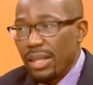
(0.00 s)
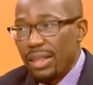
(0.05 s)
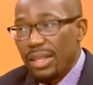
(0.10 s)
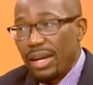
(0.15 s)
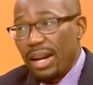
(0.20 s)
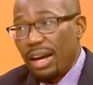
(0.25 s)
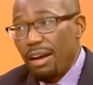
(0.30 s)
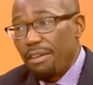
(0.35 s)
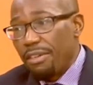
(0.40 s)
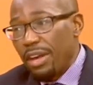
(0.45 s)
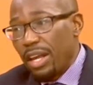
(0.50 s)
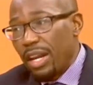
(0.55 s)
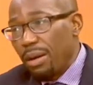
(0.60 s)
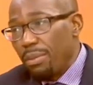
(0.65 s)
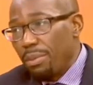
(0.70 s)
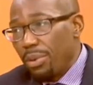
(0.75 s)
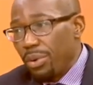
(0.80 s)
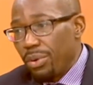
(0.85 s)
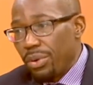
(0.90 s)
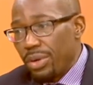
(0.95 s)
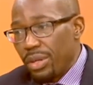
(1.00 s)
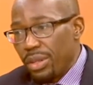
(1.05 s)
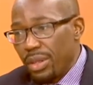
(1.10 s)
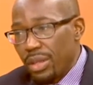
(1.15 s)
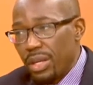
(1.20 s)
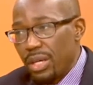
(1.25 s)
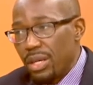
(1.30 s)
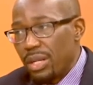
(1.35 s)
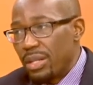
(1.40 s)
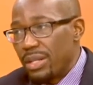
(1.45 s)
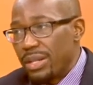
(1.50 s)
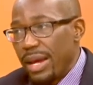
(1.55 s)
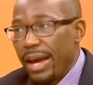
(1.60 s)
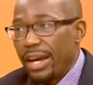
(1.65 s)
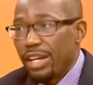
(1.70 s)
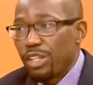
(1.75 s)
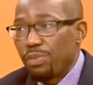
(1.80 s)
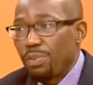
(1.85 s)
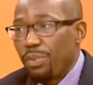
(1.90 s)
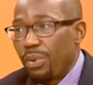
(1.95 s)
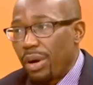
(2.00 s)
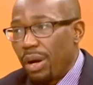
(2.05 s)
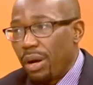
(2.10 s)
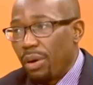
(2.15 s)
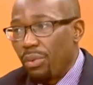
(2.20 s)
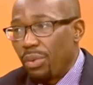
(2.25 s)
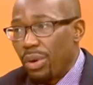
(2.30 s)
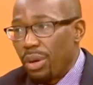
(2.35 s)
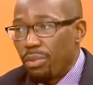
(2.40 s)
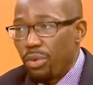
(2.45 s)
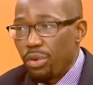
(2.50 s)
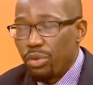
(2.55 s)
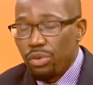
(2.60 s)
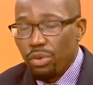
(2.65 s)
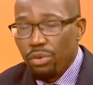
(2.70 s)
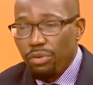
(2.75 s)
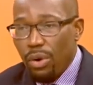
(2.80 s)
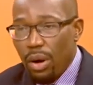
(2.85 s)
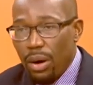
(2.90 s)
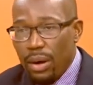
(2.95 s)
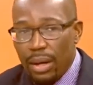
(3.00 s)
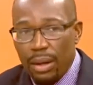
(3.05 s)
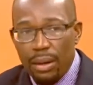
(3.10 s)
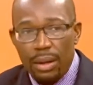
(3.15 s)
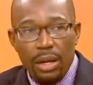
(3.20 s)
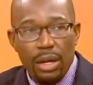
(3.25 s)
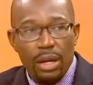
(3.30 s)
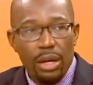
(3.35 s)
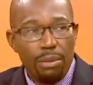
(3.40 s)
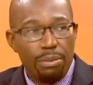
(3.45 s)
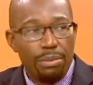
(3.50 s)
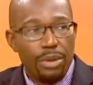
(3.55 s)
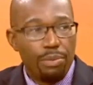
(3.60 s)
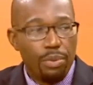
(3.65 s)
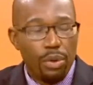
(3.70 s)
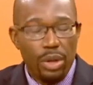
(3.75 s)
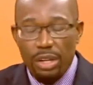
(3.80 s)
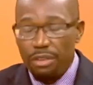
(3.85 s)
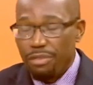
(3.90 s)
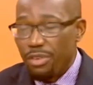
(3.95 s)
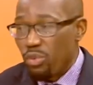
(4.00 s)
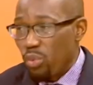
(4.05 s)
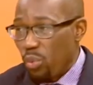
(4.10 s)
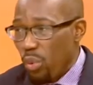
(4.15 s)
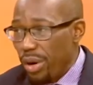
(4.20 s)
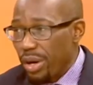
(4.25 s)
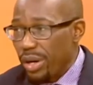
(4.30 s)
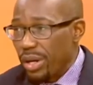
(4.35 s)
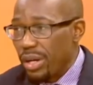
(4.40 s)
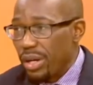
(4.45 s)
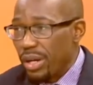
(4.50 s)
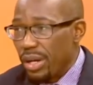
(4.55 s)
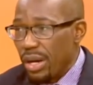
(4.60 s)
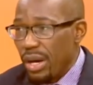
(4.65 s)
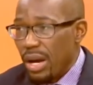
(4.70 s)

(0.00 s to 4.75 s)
that are available in the diaspora, where most of our people live and work,